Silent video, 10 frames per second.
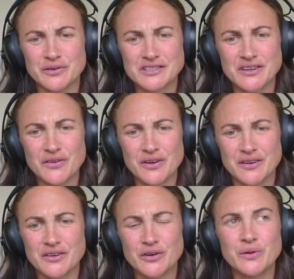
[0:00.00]
It's
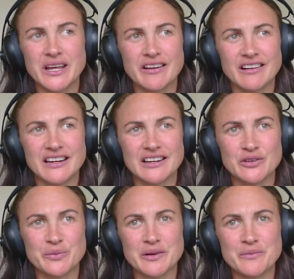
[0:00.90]
cool hearing a
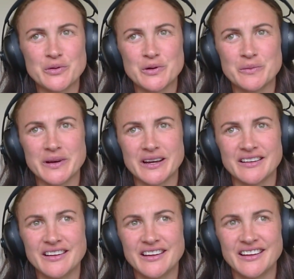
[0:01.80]
little bit more about
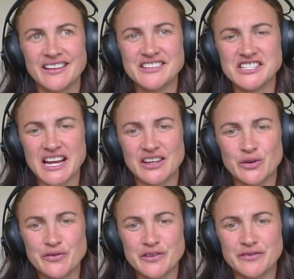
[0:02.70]
Jackie
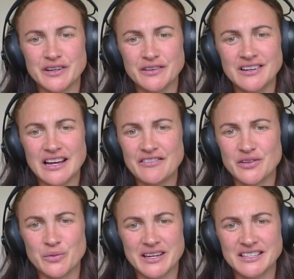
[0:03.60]
off the field. Love
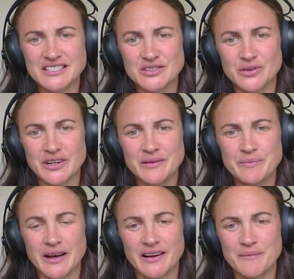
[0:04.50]
the wedding story,
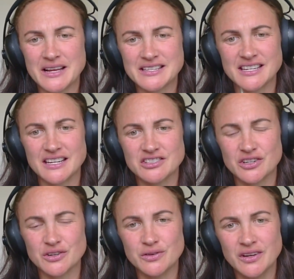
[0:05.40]
but I must say
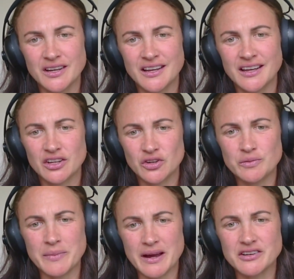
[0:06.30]
too,
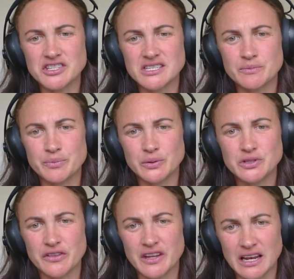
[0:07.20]
good marriages are
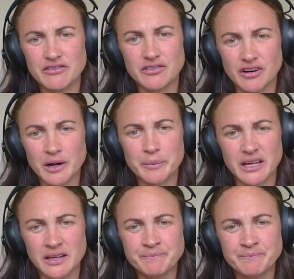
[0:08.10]
built on the love of rugby.